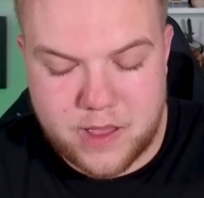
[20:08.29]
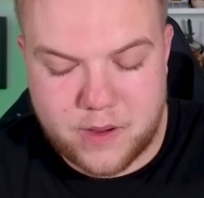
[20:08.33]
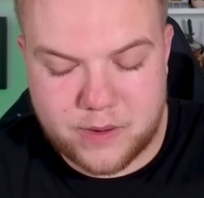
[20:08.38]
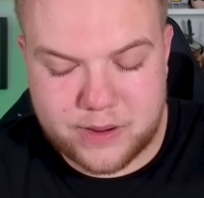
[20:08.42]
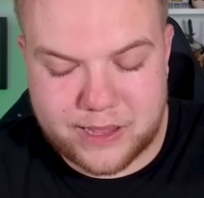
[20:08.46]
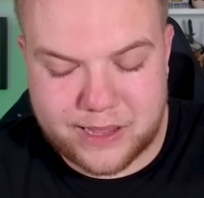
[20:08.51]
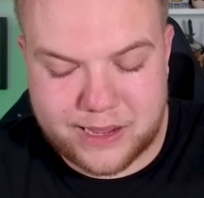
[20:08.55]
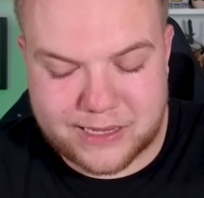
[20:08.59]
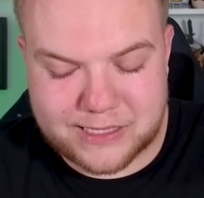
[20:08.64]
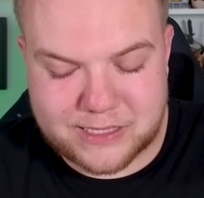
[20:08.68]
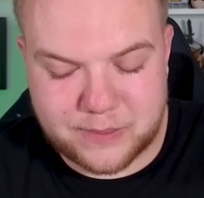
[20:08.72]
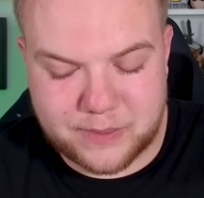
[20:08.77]

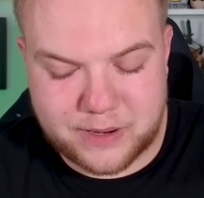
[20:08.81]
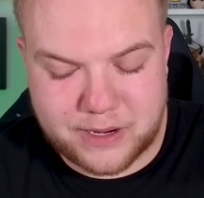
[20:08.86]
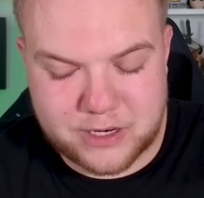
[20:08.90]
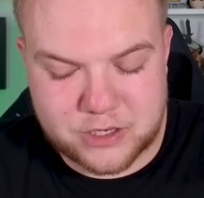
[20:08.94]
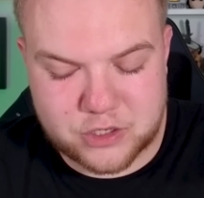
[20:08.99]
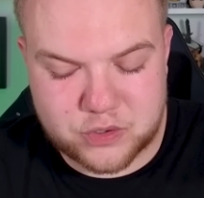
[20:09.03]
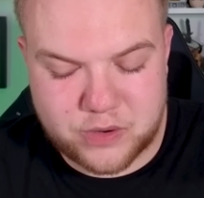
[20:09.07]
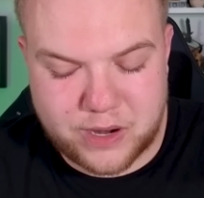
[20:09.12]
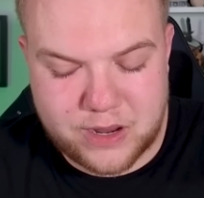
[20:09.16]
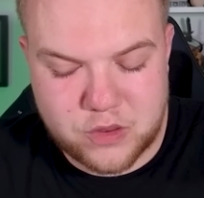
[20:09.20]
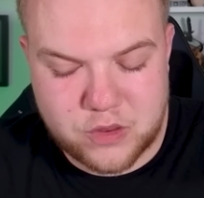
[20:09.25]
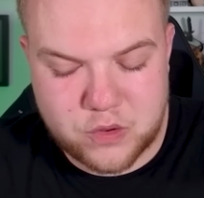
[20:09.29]
Okay, guys, I'm gonna
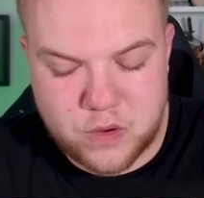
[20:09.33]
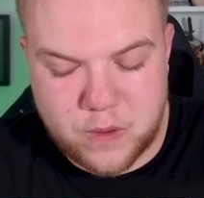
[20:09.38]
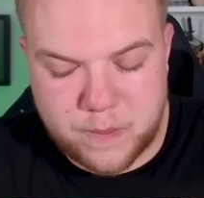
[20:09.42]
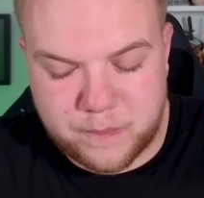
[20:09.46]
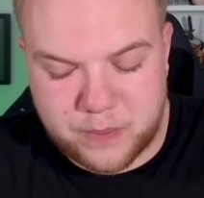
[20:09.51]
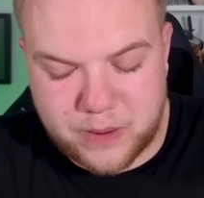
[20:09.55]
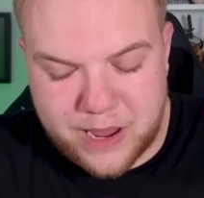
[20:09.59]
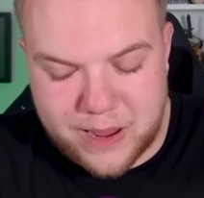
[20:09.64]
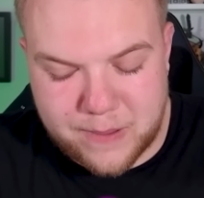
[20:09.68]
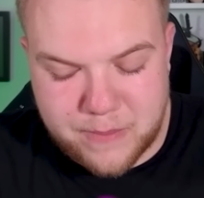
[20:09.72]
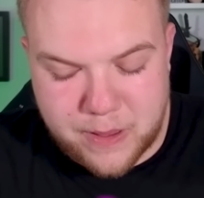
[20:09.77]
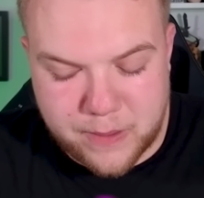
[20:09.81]
try and do a
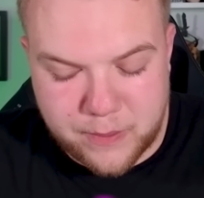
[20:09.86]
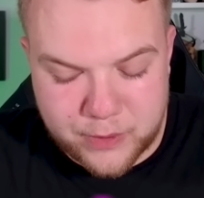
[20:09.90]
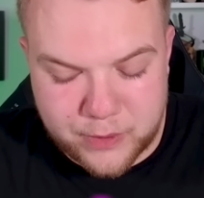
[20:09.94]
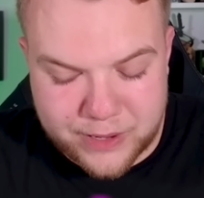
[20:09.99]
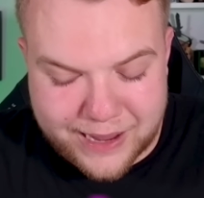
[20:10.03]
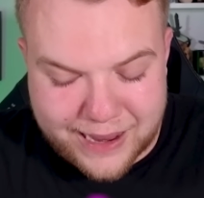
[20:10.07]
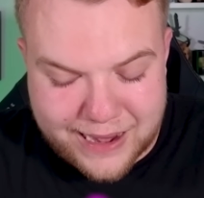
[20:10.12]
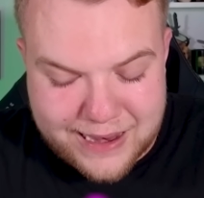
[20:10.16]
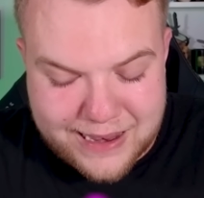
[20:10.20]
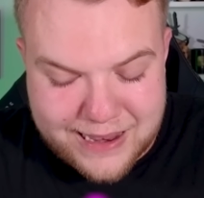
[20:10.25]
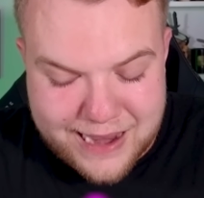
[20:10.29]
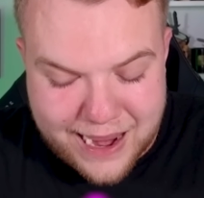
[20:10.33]
play. Maybe we
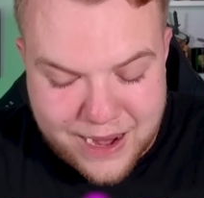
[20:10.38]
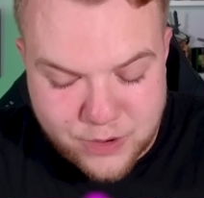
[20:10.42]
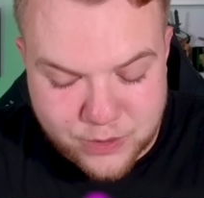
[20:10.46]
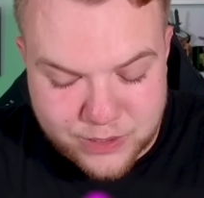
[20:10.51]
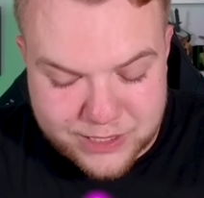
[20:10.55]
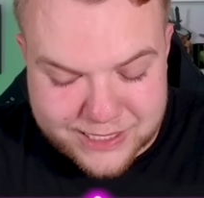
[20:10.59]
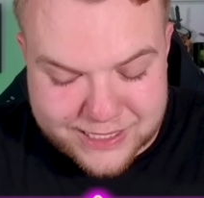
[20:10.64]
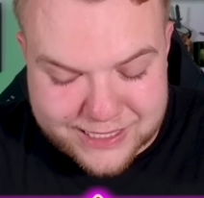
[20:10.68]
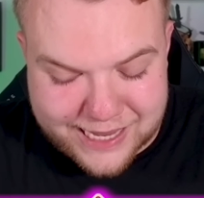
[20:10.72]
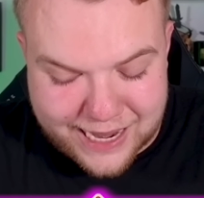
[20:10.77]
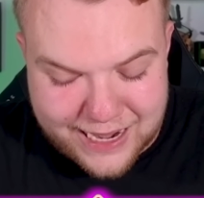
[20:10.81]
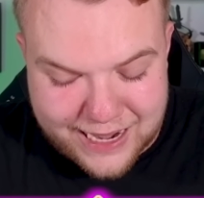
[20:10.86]
can NATO
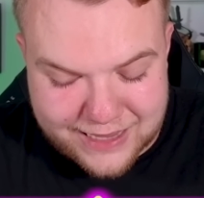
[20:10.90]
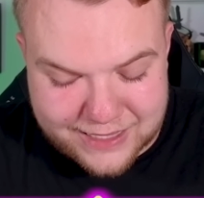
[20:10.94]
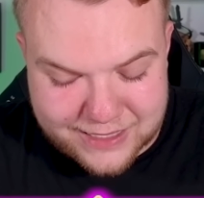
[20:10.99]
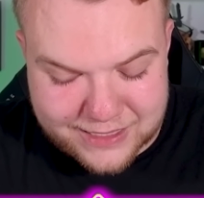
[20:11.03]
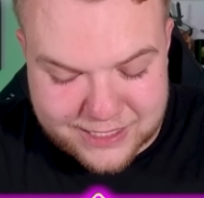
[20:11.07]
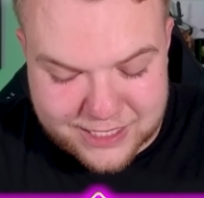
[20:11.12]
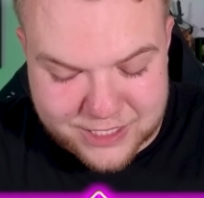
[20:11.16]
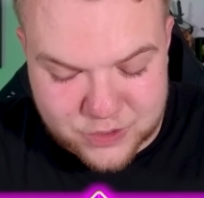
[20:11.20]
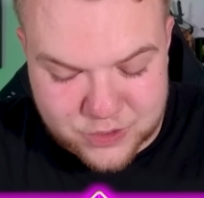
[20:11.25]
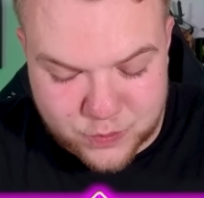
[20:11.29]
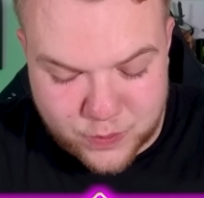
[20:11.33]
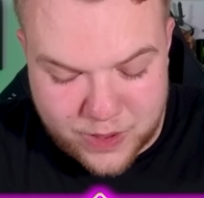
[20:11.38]
the
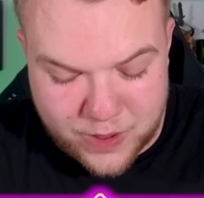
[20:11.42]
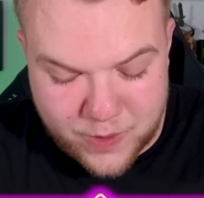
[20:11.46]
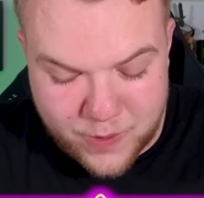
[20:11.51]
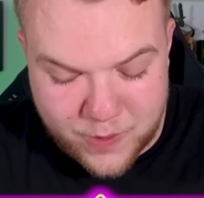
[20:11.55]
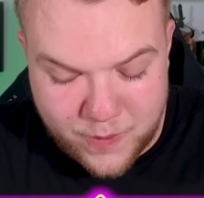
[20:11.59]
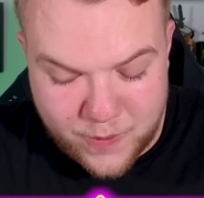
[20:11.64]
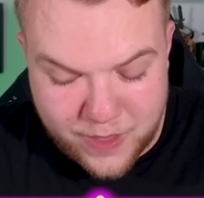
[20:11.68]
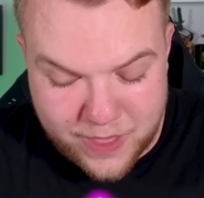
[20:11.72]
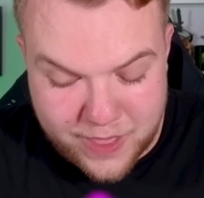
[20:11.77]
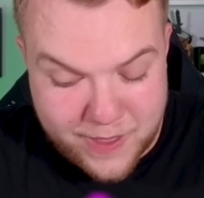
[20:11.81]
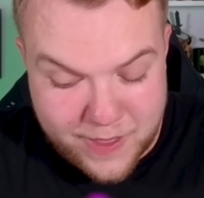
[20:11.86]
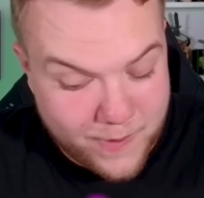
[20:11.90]
skeletons as
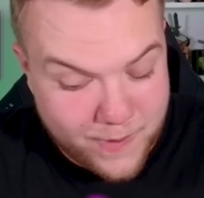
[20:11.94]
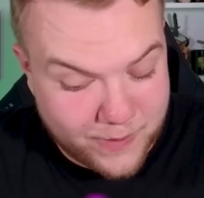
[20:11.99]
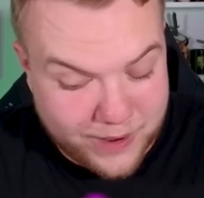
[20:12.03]
well.